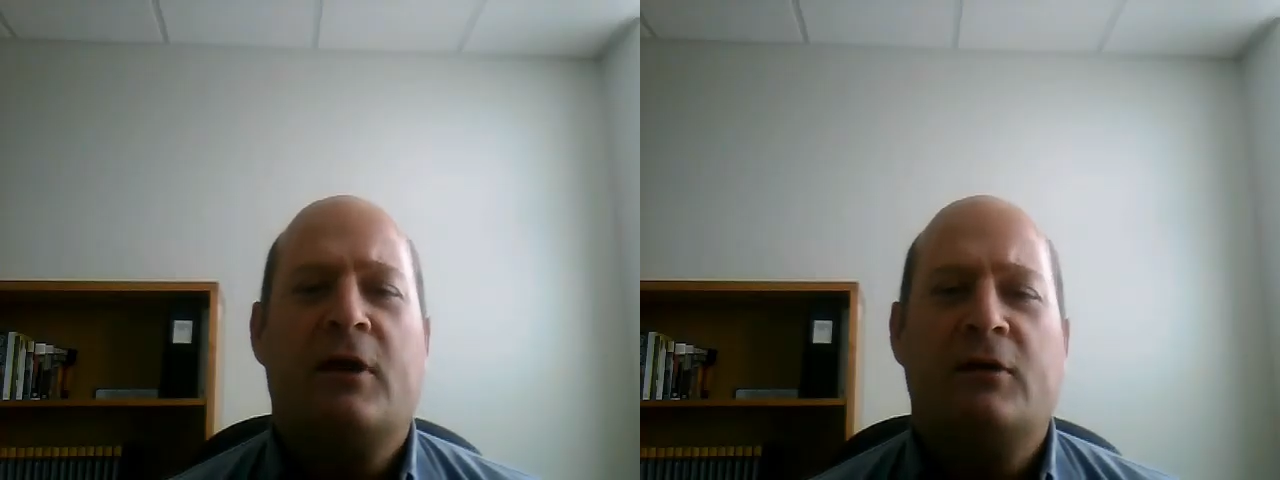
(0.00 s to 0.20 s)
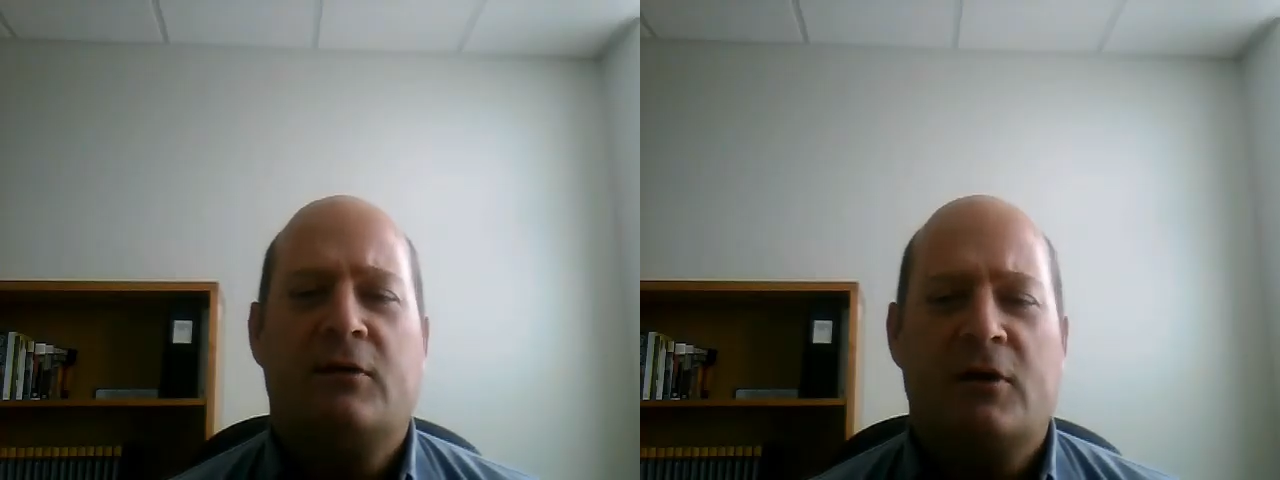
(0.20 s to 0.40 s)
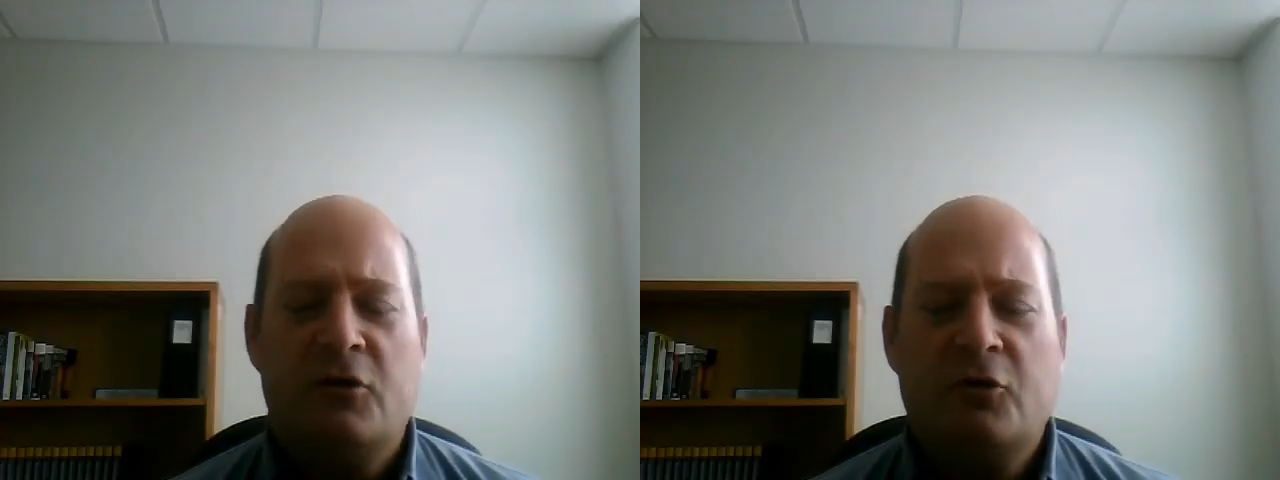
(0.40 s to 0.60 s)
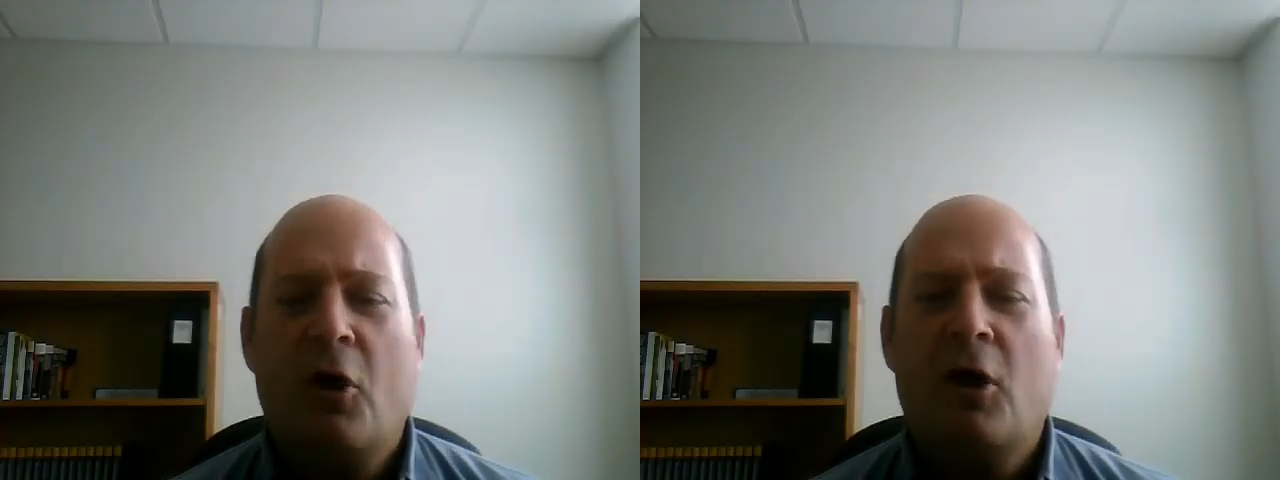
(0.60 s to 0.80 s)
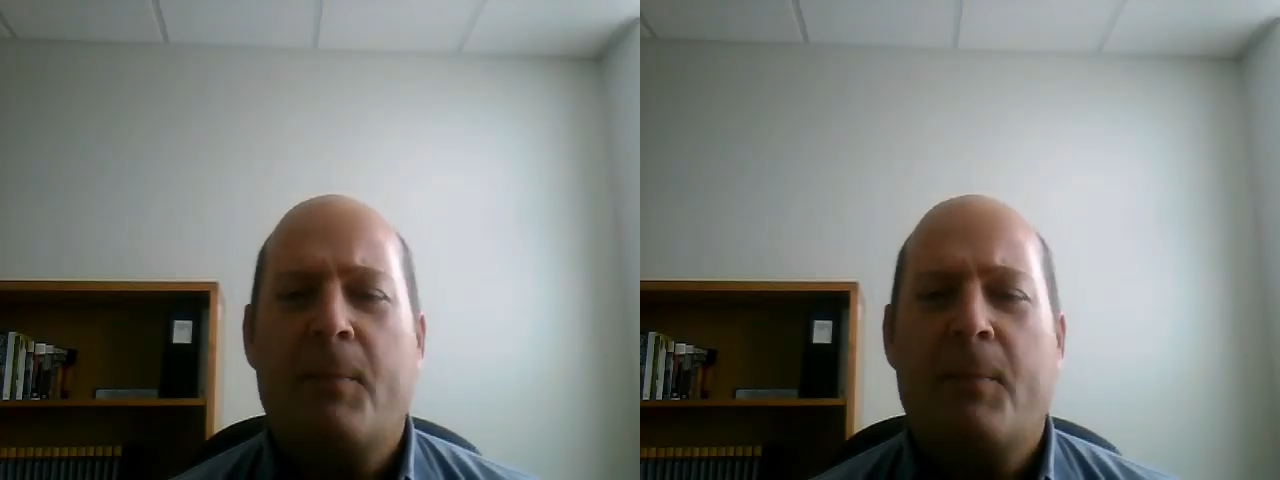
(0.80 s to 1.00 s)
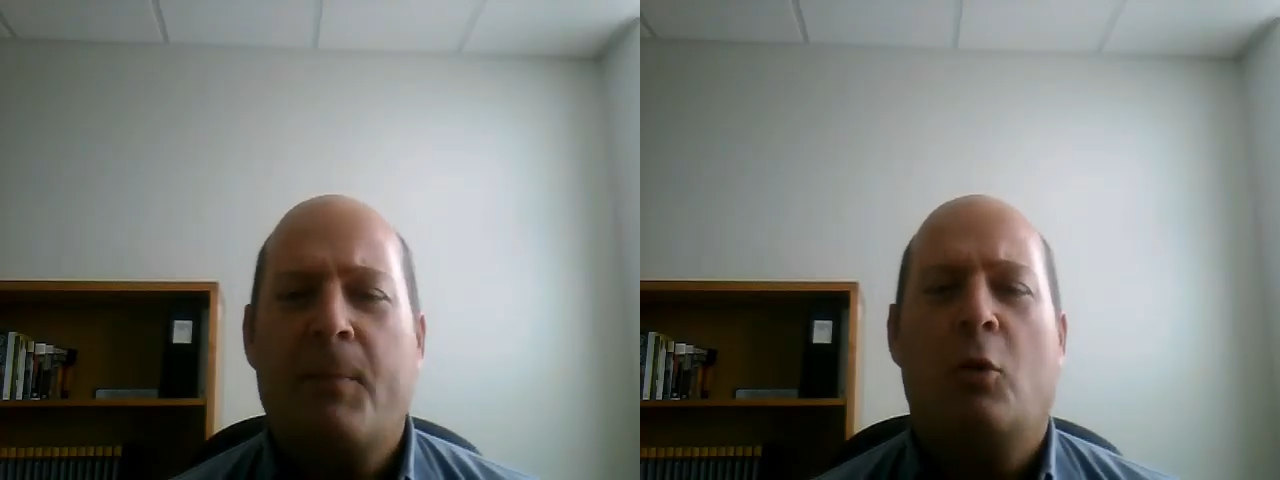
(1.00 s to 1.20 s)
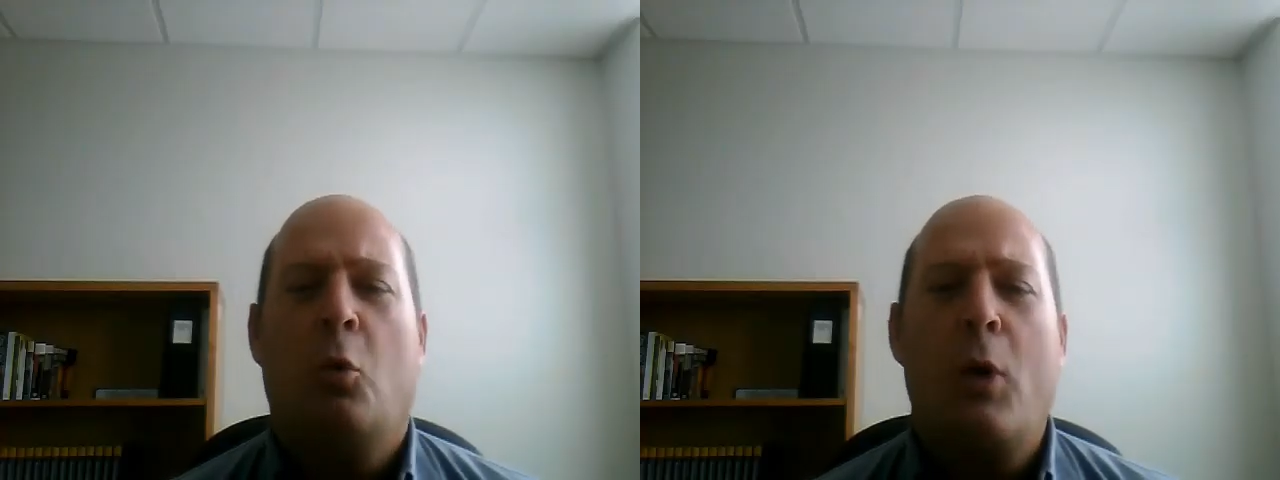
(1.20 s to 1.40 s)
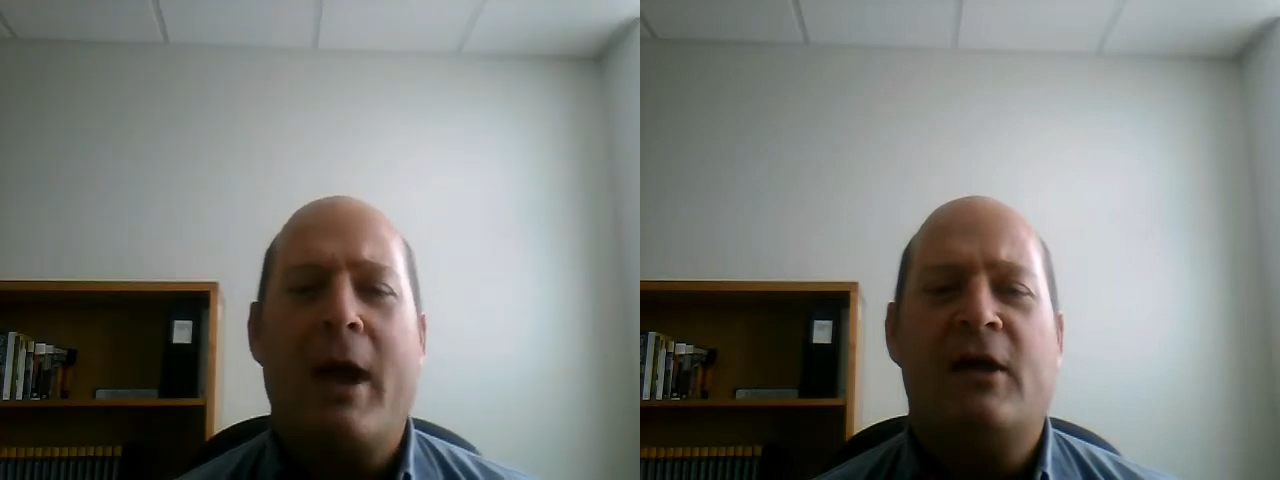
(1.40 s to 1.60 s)
can you talk about
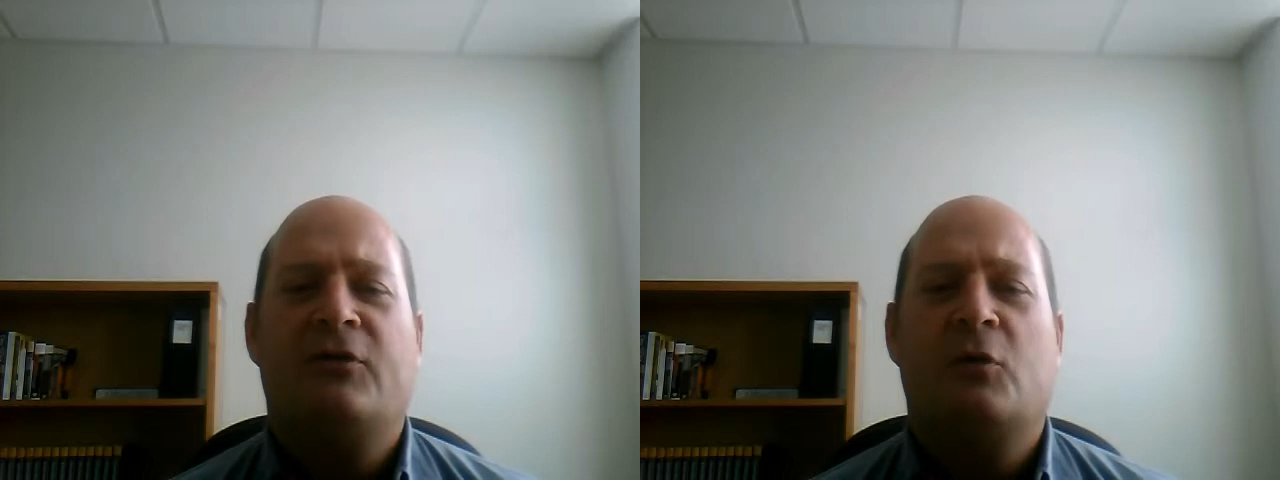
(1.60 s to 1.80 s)
ways